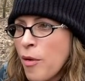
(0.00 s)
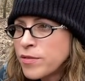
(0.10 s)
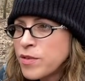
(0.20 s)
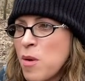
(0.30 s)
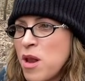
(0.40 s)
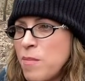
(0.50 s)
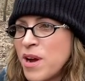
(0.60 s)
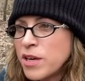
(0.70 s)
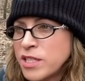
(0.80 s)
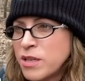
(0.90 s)
from an
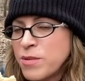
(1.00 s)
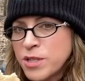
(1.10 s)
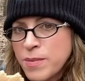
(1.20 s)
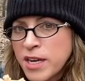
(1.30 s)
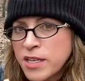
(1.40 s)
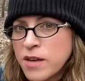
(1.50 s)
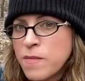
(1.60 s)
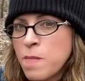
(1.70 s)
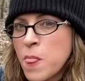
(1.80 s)
embarrassing perspective